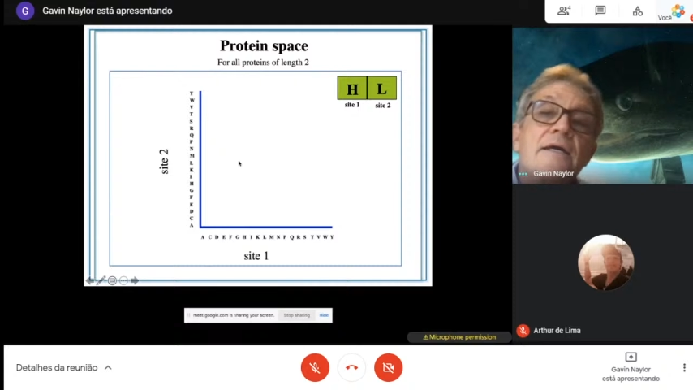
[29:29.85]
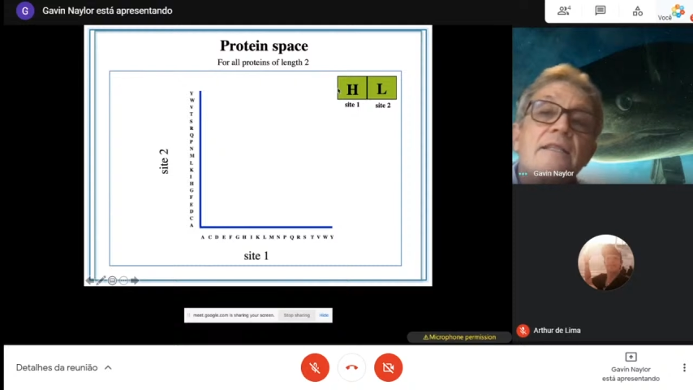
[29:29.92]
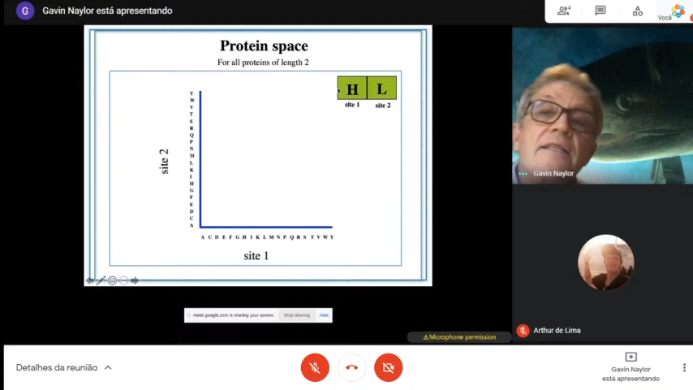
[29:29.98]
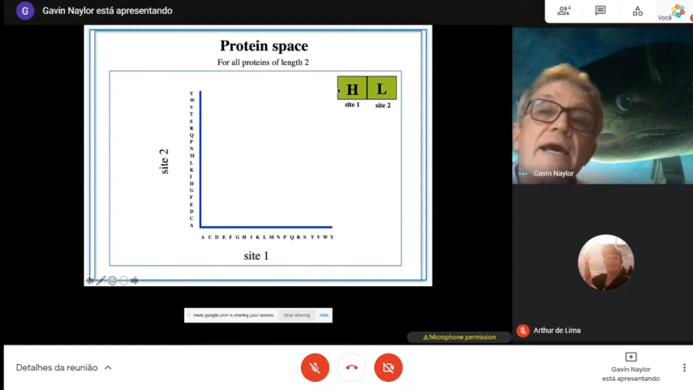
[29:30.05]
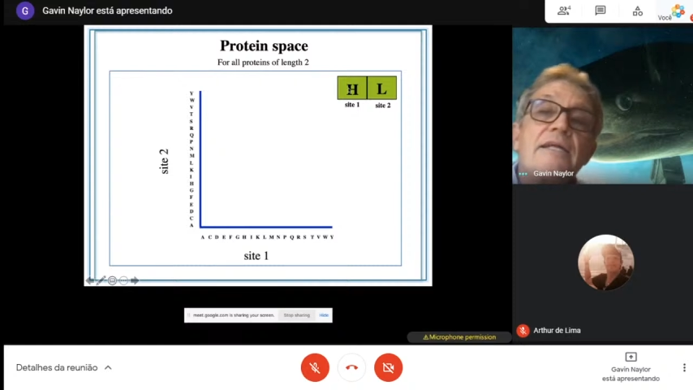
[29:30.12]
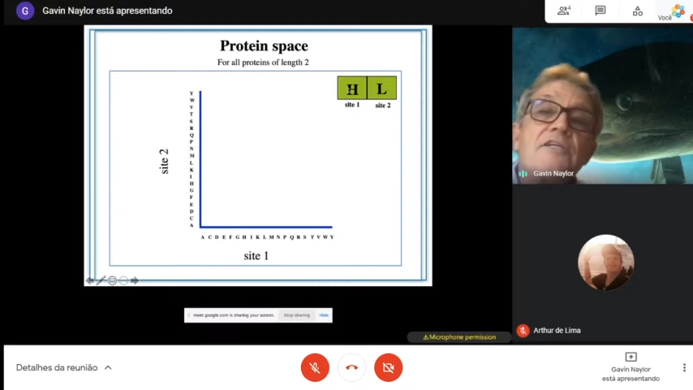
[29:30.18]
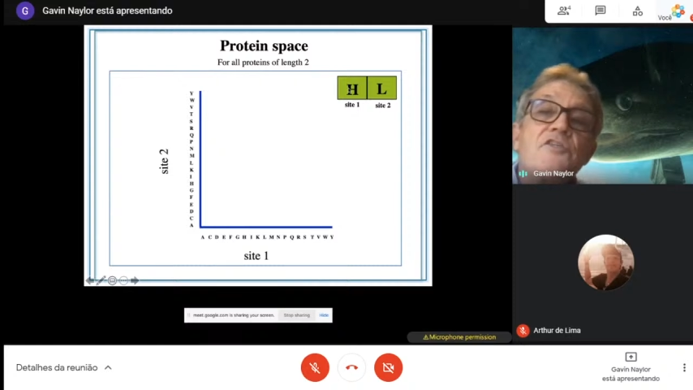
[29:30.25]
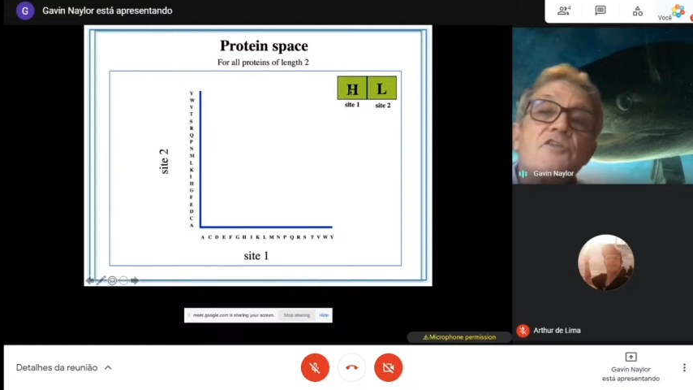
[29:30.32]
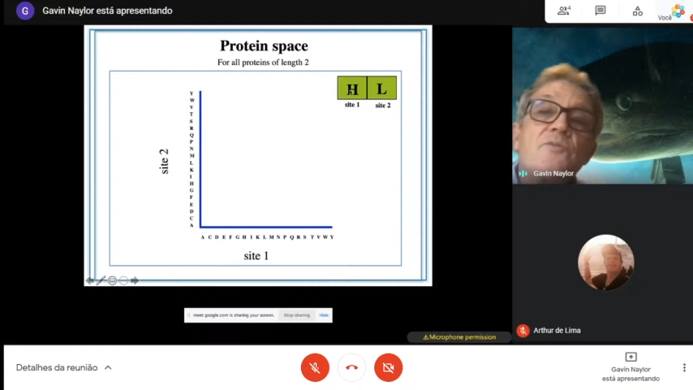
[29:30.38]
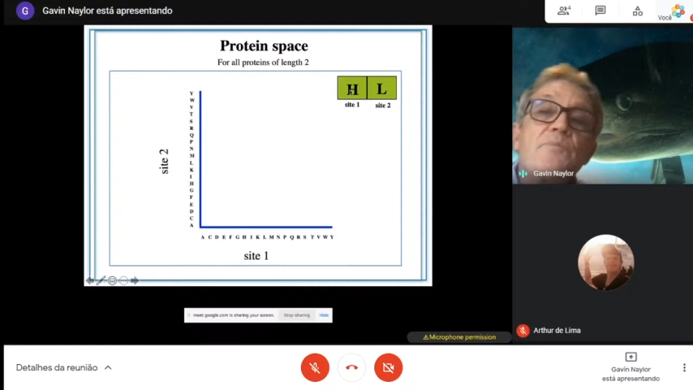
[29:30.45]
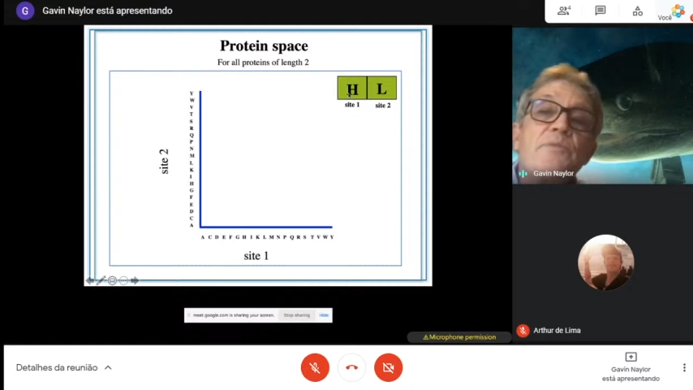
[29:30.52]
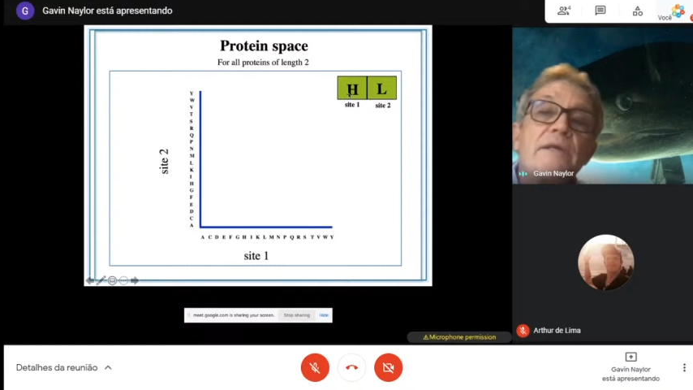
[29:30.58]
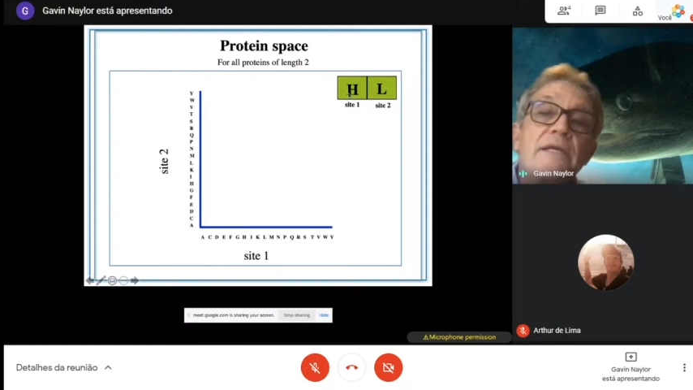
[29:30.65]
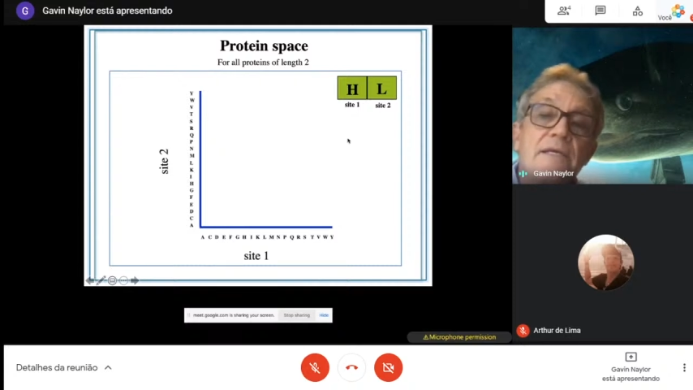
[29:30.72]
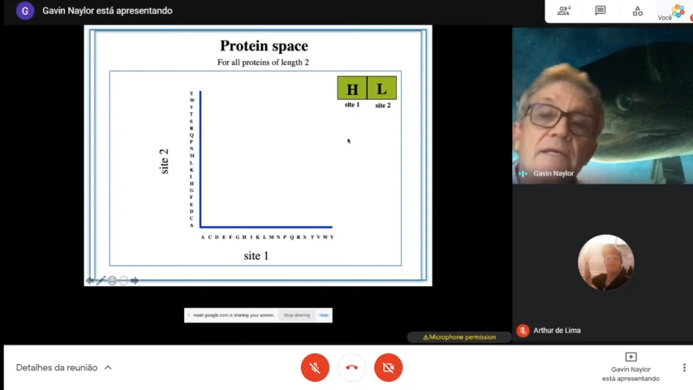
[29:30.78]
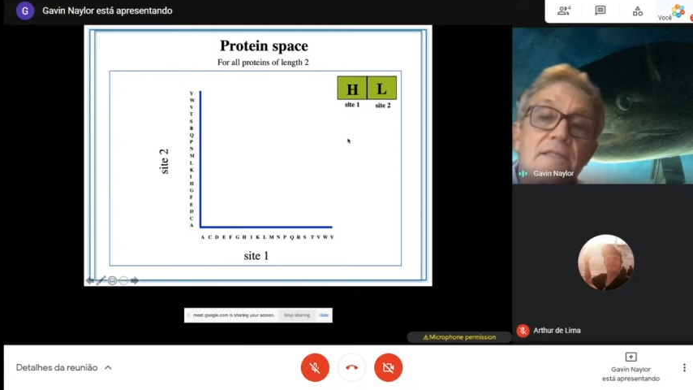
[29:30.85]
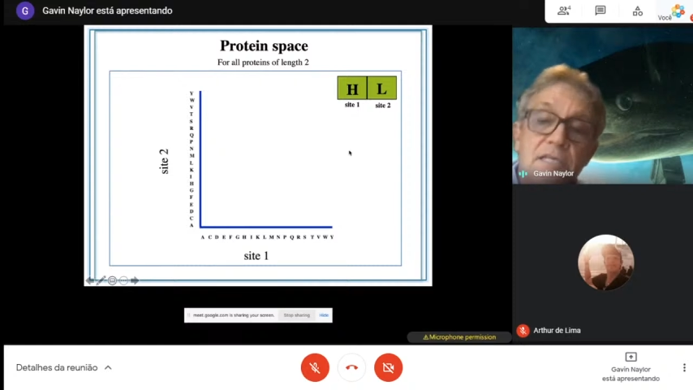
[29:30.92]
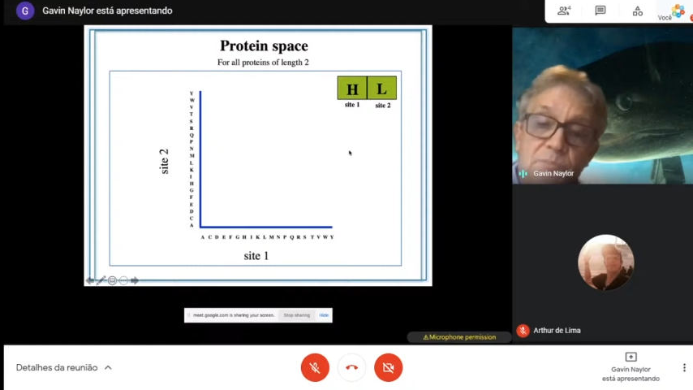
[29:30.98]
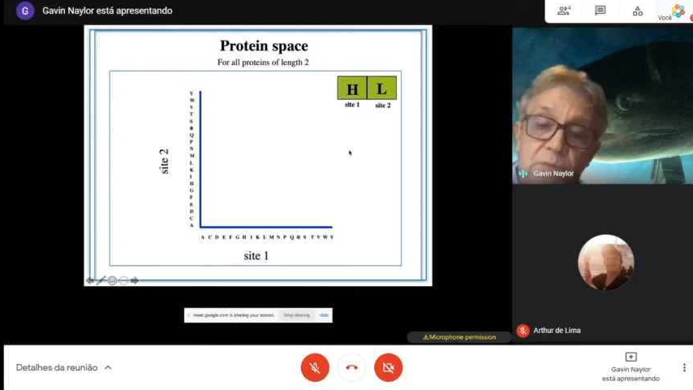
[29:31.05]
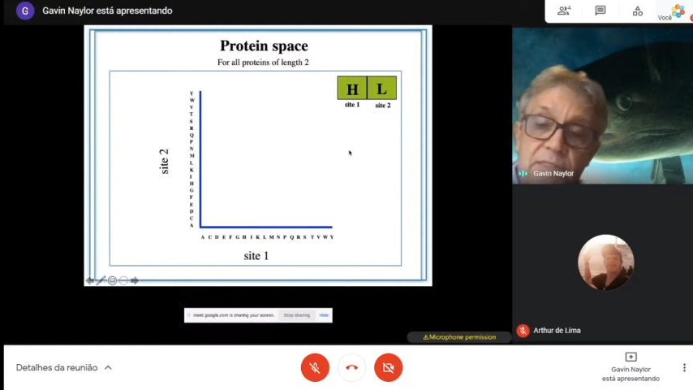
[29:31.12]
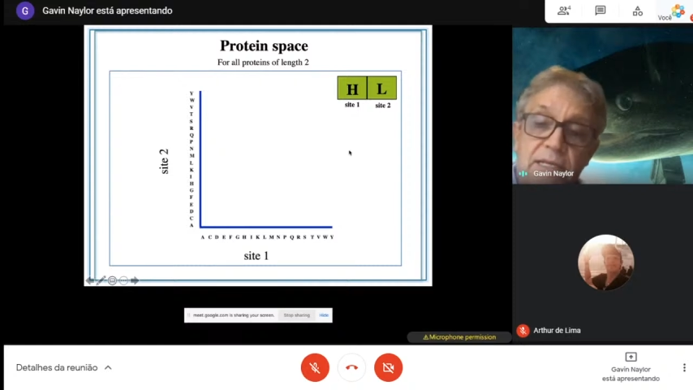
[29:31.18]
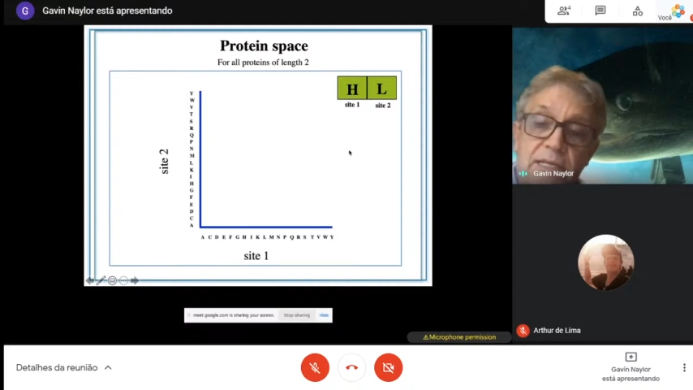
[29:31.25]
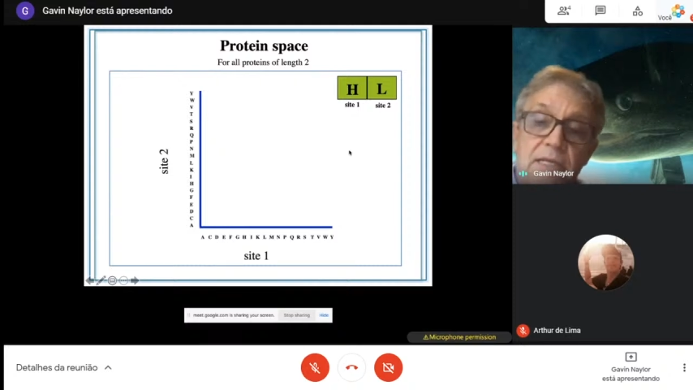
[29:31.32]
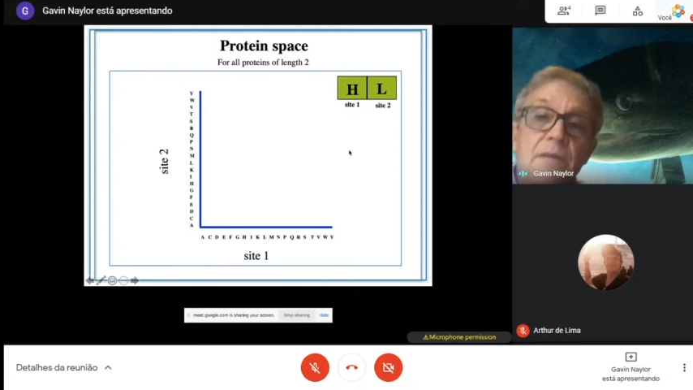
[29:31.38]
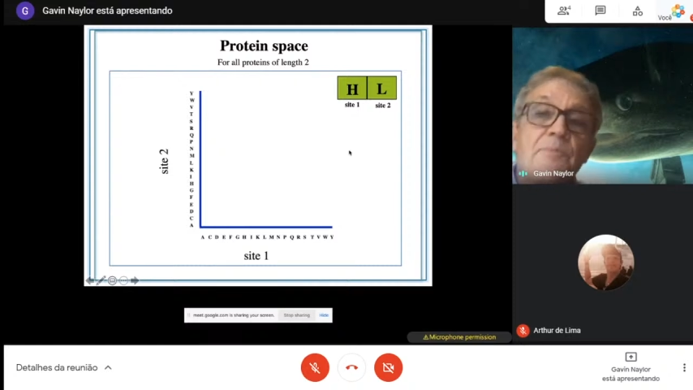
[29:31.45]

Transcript: that should be this particular